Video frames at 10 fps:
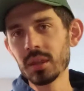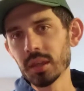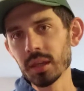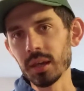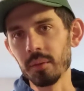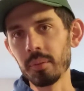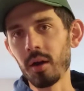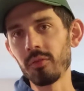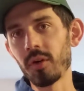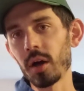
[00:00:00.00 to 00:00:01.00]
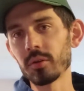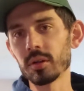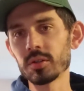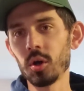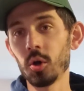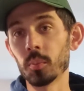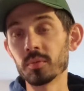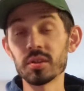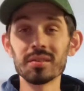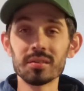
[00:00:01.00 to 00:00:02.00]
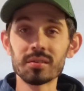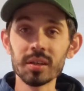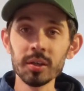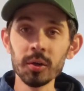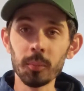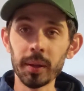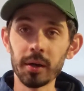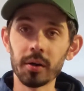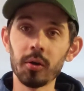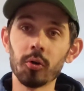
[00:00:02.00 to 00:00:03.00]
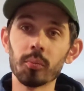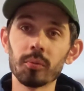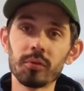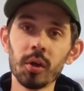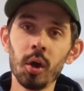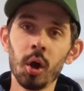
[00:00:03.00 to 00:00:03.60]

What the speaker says: think about fatherless homes, single-parent homes?